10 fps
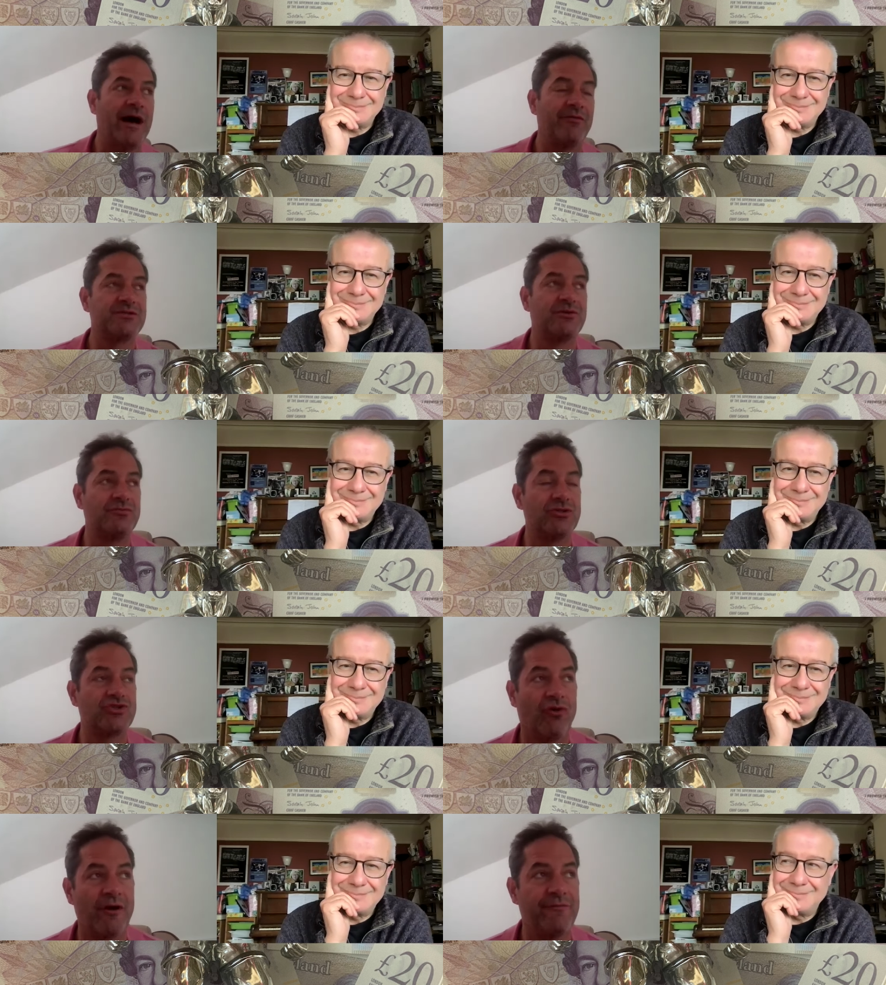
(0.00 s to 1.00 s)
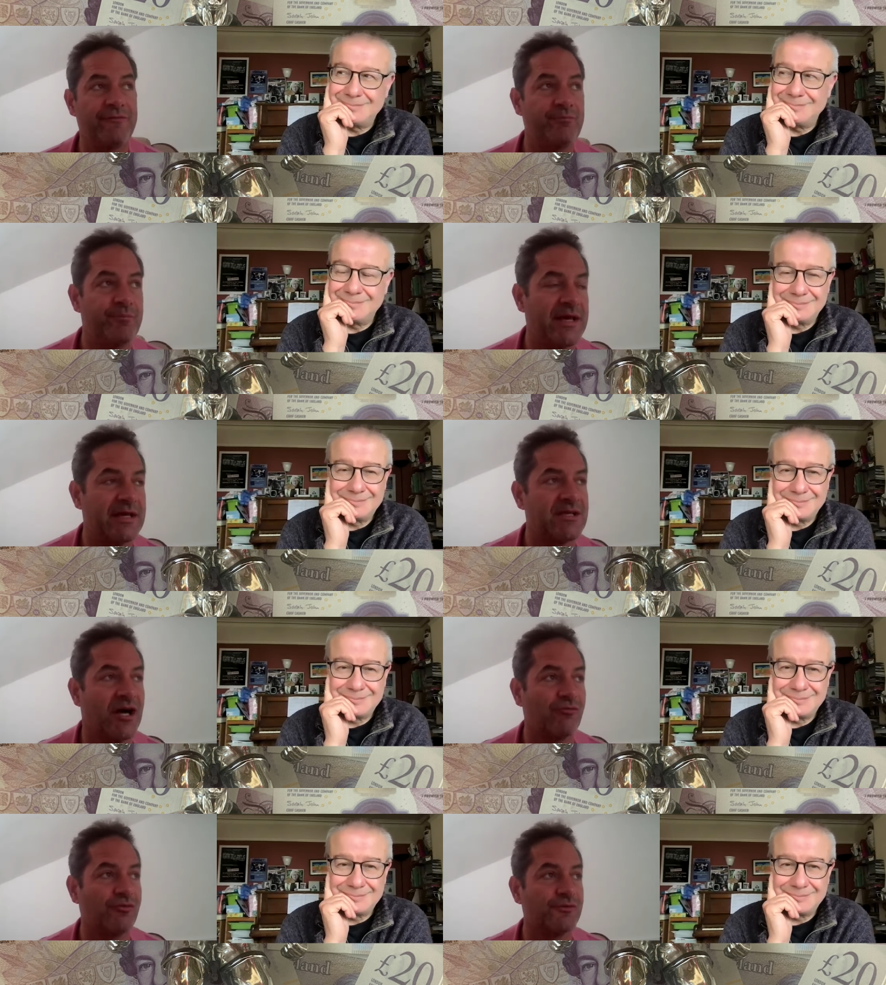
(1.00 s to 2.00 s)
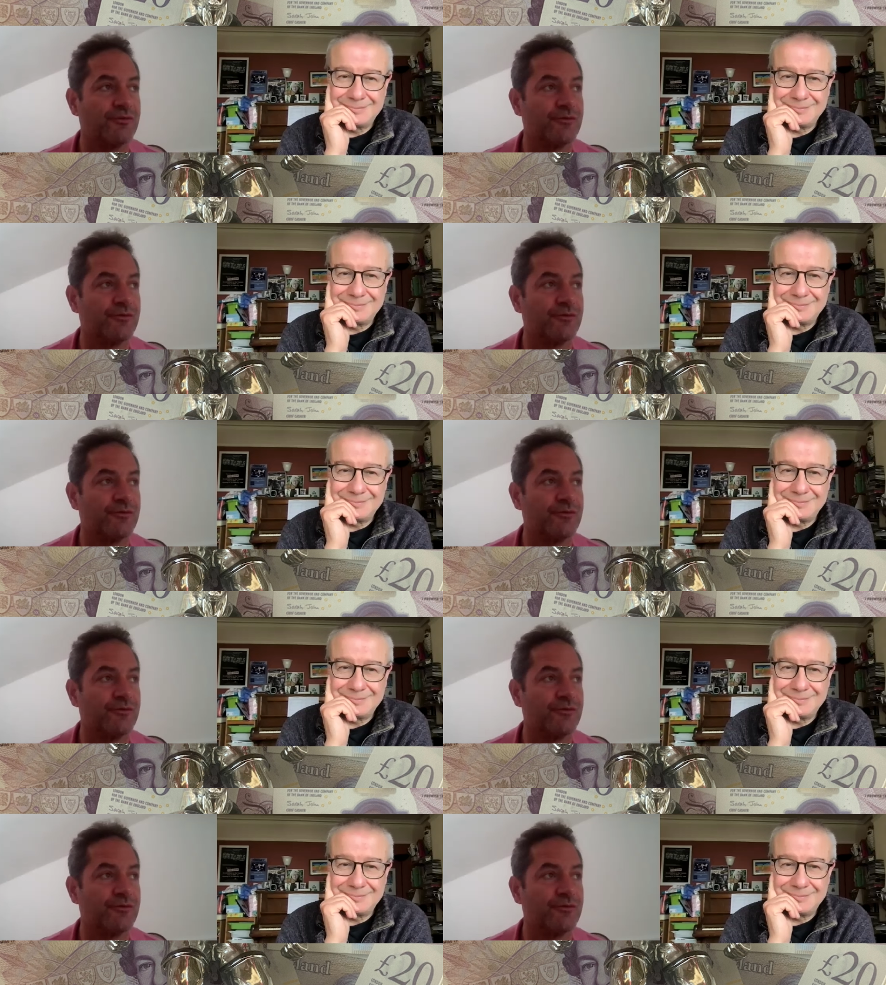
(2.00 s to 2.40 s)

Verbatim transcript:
Speaker 1: how this could destroy P S R rules